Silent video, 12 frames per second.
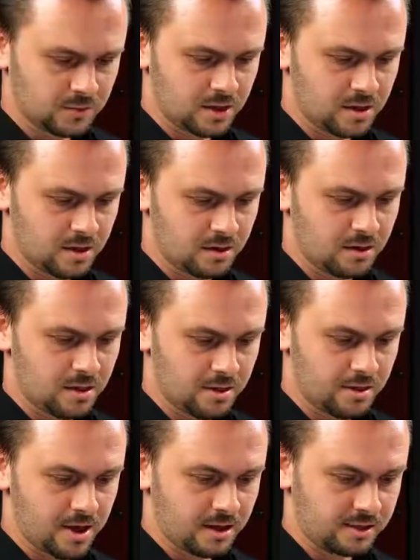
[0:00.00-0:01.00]
And
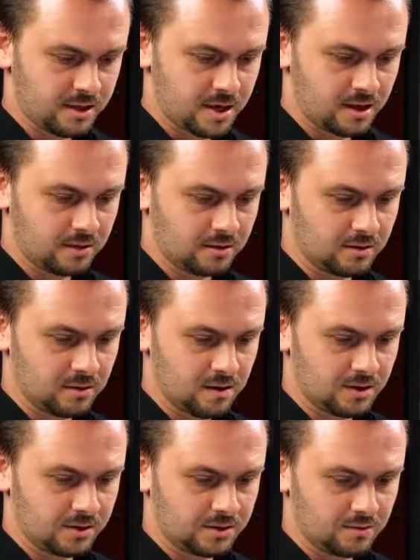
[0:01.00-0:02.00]
that's it.
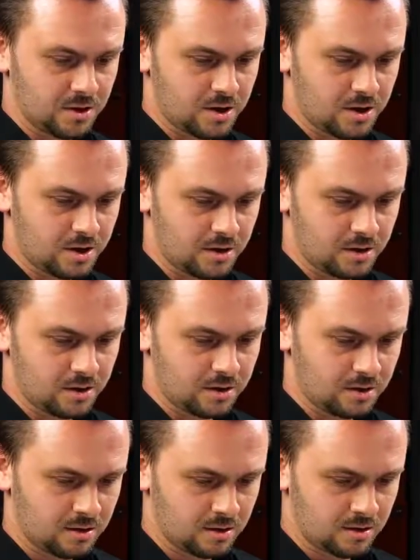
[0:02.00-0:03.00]
There's my
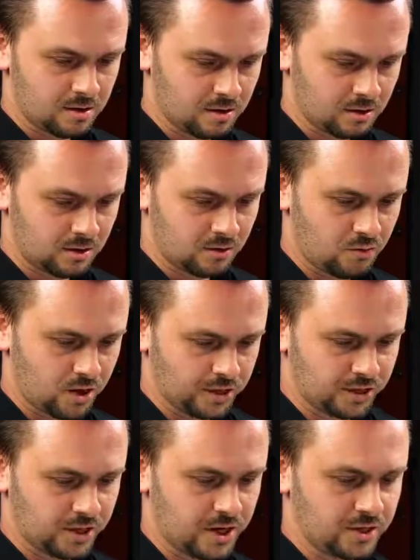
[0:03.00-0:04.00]
quick
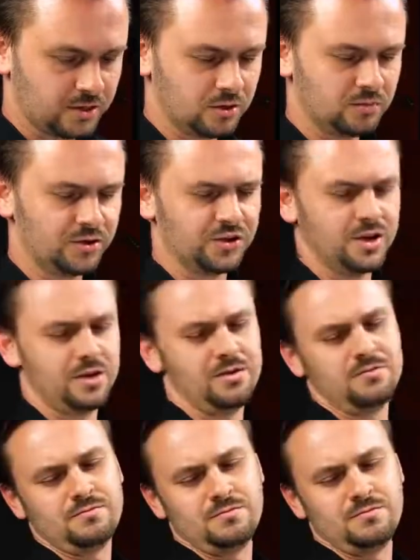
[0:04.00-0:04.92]
sketch Loomis head.